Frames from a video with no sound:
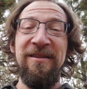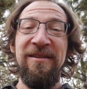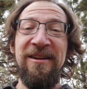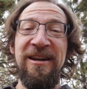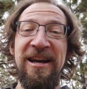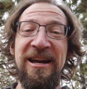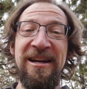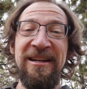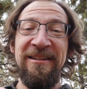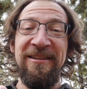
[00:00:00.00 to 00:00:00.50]

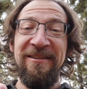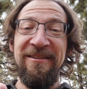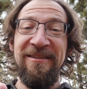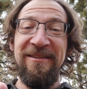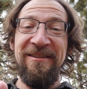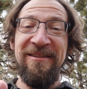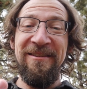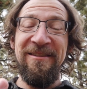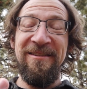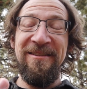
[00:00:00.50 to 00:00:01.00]
and
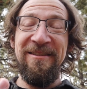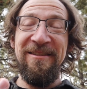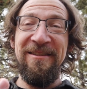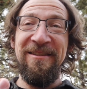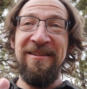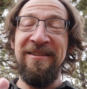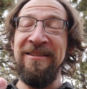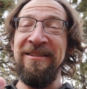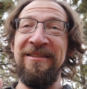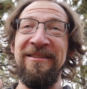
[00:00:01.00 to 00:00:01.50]

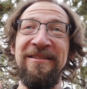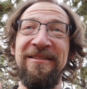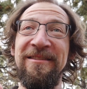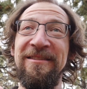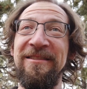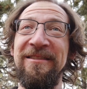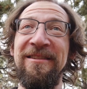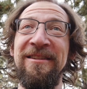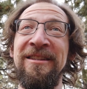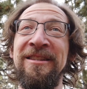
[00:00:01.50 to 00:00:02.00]
it's
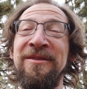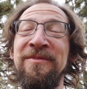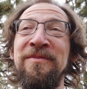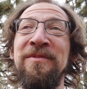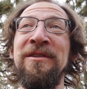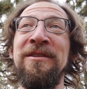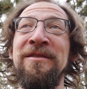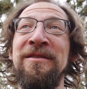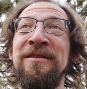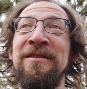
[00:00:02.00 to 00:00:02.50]

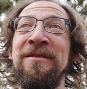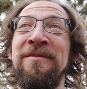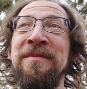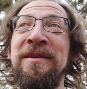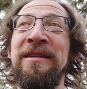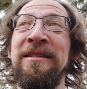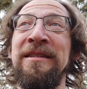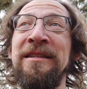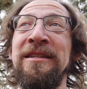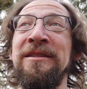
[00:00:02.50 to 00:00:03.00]
been an
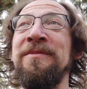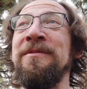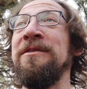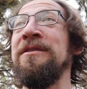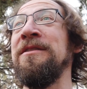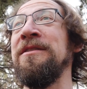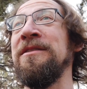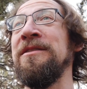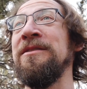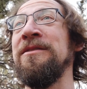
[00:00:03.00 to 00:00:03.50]
amazing
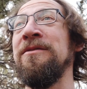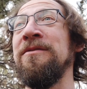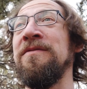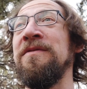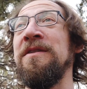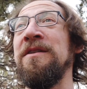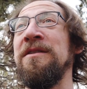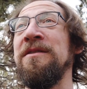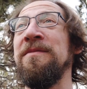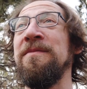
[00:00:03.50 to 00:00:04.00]
experience so
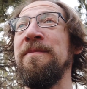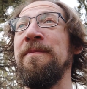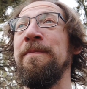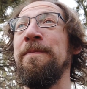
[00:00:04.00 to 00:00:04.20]
far.